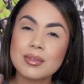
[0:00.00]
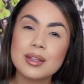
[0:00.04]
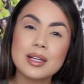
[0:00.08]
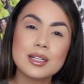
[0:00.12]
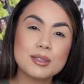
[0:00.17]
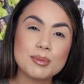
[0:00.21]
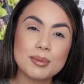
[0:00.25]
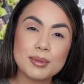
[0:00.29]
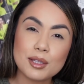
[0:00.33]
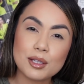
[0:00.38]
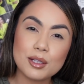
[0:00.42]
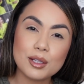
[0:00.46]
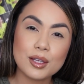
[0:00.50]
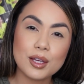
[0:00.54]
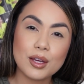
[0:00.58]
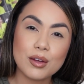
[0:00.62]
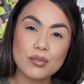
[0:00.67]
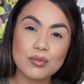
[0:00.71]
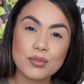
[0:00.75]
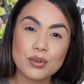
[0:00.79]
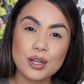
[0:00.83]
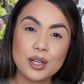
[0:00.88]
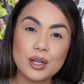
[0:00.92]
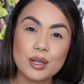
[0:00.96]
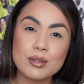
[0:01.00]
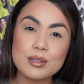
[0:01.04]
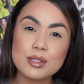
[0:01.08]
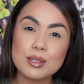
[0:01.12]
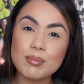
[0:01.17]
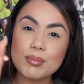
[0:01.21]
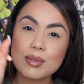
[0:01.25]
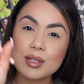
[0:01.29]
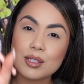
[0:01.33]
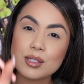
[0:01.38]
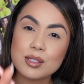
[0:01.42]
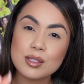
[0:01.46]
that's what they're looking for, you know,
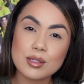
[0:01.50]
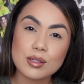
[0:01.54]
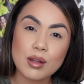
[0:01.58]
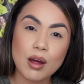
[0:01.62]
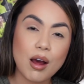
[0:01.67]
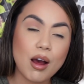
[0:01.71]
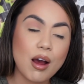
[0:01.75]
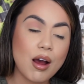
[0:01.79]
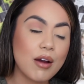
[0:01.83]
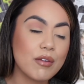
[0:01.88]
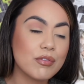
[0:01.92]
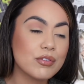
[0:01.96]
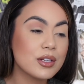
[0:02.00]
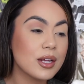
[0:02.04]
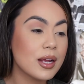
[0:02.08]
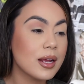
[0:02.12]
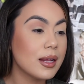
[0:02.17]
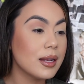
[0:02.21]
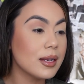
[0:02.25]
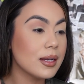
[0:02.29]
something soft,